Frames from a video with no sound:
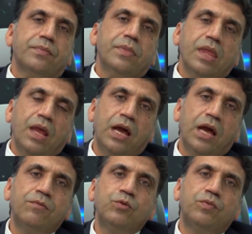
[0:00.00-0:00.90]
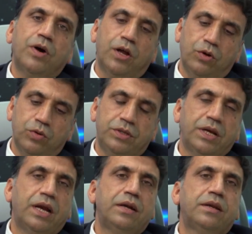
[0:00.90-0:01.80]
have to follow Jan
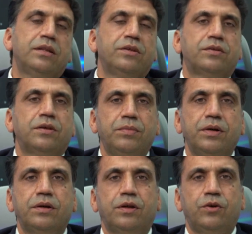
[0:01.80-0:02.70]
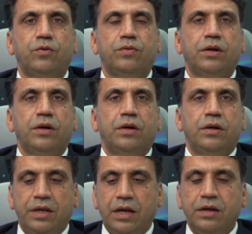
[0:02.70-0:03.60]
till December turnover,
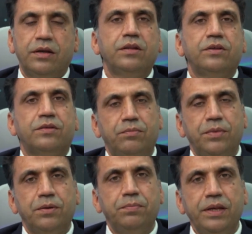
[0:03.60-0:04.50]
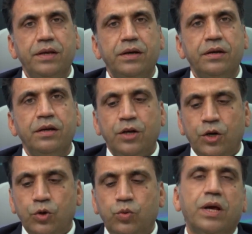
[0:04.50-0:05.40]
Jan till December period, to
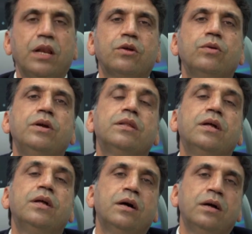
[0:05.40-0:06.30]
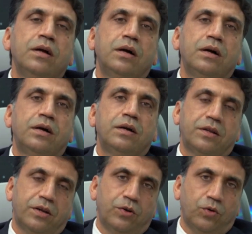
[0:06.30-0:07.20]
calculate the
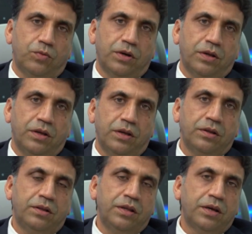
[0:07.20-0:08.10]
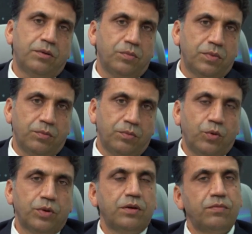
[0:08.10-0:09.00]
turnover. They are more
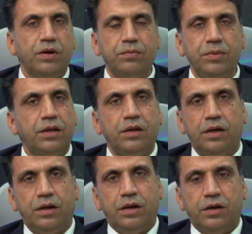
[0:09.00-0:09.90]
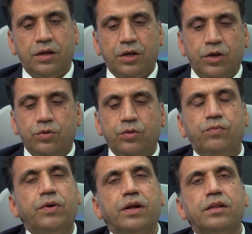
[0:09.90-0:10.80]
than 1 million or not. So for
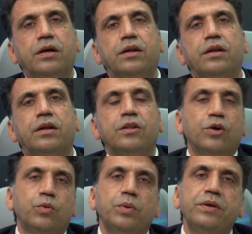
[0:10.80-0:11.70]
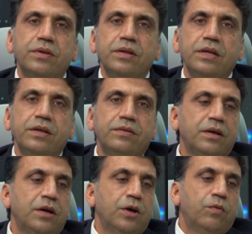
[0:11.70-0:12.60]
the question is,
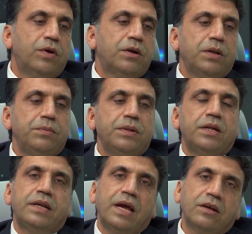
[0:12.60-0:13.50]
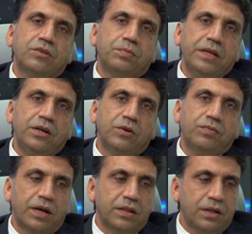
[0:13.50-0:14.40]
what will be the tax period for
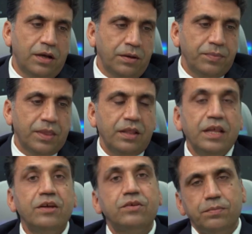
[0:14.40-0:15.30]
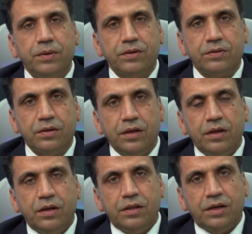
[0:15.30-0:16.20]
the natural person?
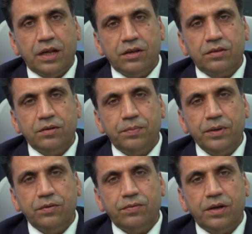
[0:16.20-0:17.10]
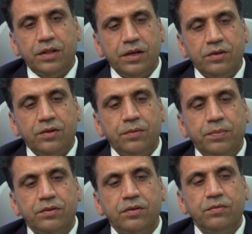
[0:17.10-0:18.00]
The taxable period for the natural
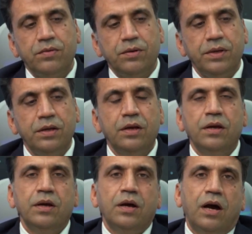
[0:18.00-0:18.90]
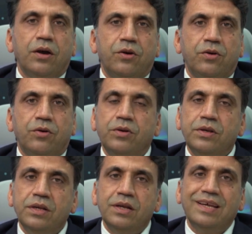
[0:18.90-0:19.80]
person will be a
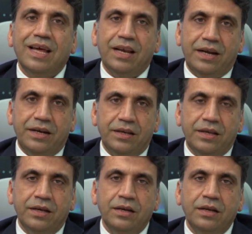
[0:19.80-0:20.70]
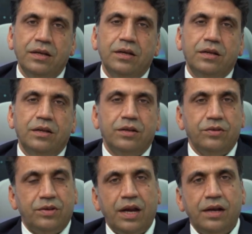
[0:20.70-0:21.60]
Gregorian calendar year.
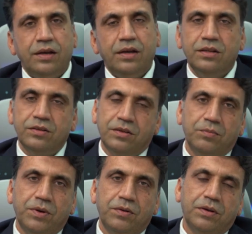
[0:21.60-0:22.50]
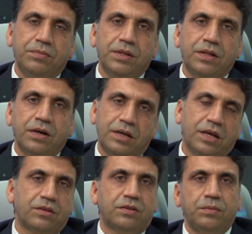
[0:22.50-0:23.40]
Jan till December will be the
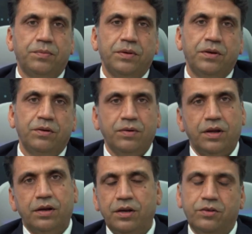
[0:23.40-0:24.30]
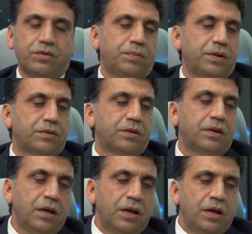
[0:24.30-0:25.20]
taxable period for natural person.
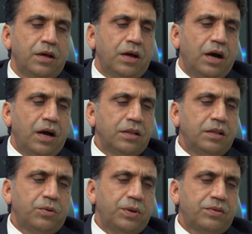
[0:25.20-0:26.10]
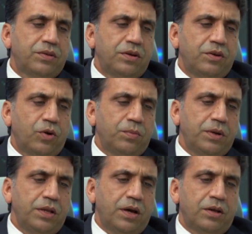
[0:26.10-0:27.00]
Other question normally asked,